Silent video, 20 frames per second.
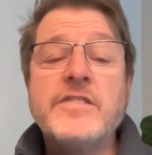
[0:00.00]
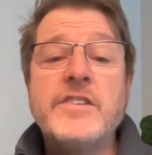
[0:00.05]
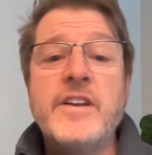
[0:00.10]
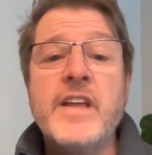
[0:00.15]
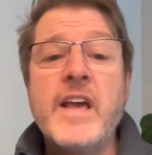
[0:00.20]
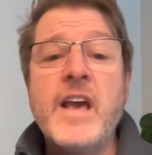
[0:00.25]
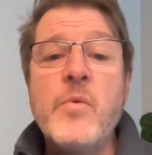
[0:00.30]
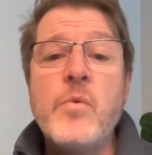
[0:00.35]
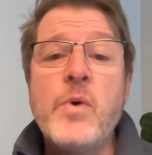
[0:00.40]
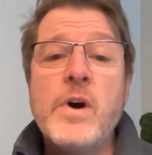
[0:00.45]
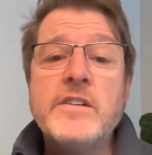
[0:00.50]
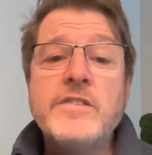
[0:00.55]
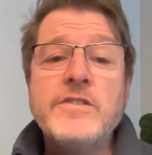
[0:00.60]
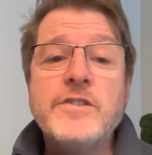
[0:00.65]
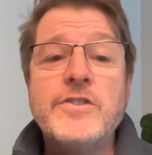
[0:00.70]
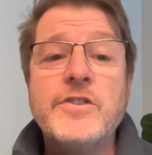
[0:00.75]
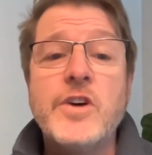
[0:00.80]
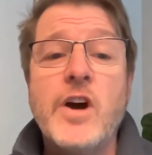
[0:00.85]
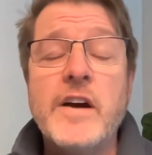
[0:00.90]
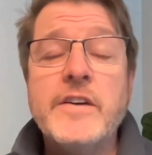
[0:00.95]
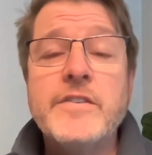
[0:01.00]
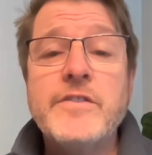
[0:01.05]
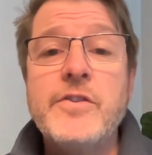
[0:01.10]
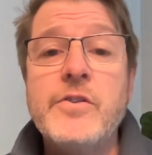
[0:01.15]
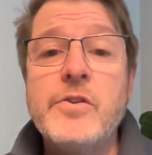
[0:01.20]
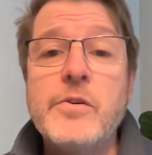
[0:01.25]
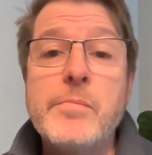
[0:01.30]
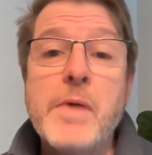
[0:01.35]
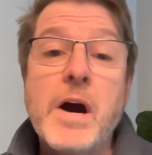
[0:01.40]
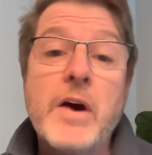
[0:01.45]
Today I want to talk to
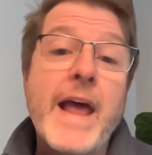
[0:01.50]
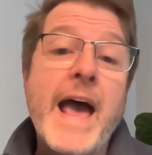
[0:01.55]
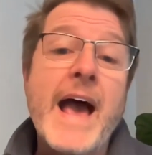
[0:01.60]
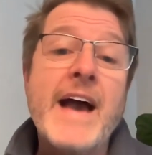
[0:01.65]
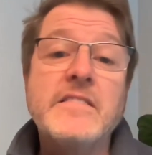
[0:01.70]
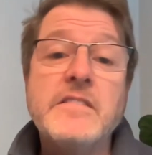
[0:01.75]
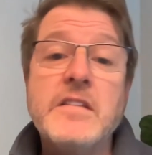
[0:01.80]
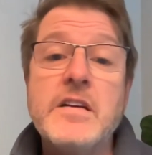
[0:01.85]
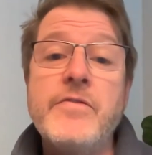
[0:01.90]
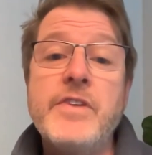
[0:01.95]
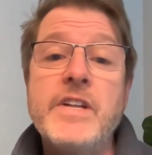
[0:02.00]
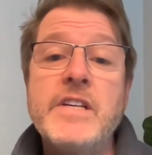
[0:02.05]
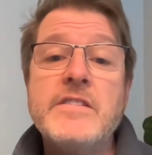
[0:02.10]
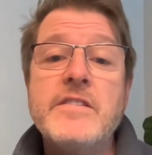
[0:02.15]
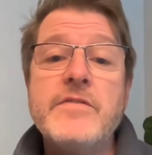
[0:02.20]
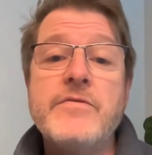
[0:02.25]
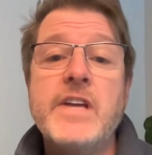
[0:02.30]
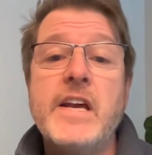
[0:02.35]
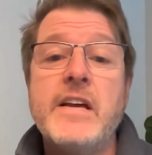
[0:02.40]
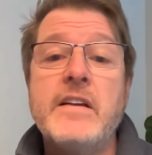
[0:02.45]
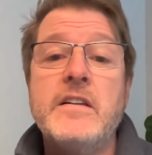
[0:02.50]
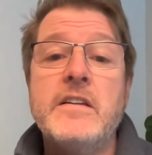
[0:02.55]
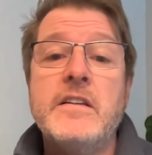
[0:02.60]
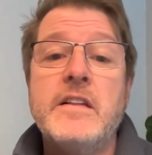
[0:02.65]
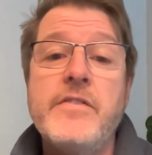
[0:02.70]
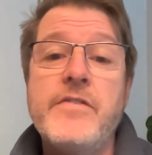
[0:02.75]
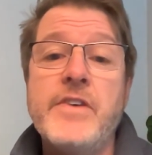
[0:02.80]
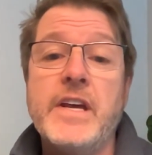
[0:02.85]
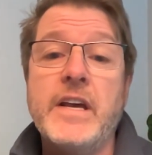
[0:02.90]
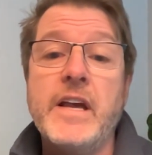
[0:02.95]
you about activities of daily
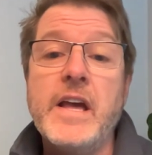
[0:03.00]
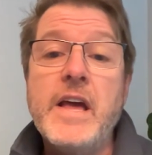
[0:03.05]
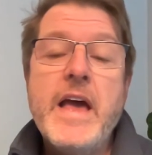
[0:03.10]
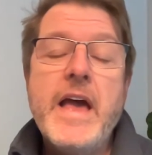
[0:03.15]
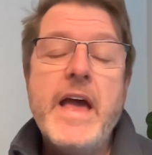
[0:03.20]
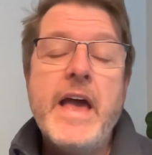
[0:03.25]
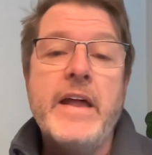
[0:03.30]
living